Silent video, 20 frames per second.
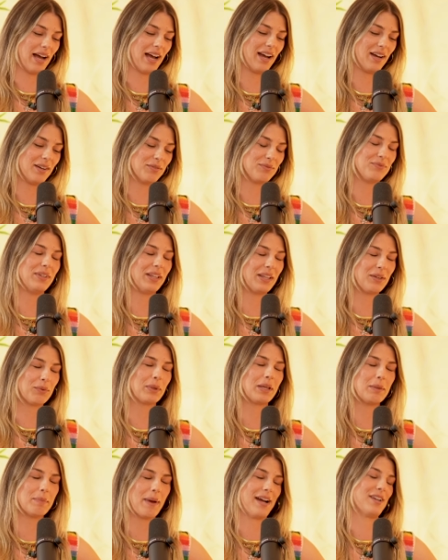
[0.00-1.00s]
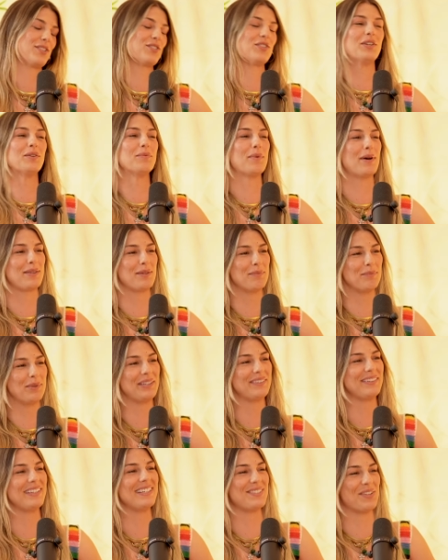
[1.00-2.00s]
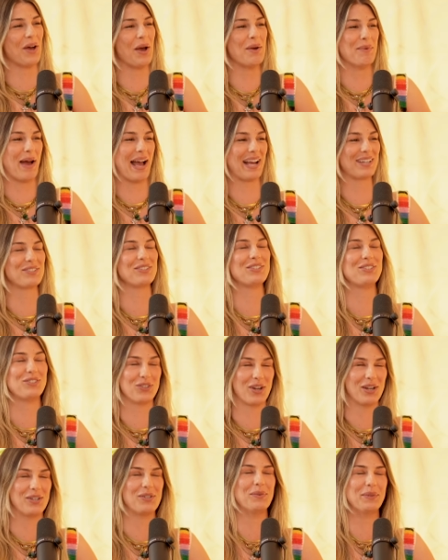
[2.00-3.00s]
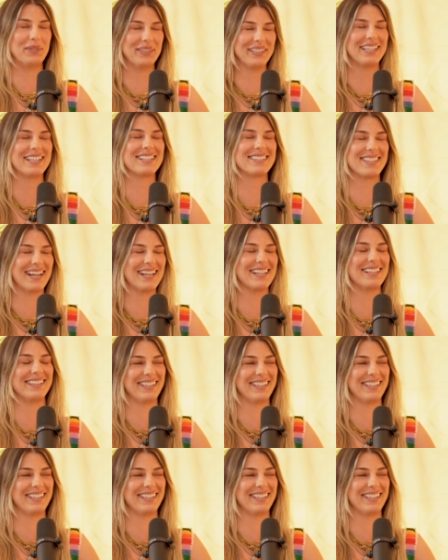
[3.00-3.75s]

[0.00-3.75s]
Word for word: uh, feeling really passionate about about them lately, so I'm actually genuinely excited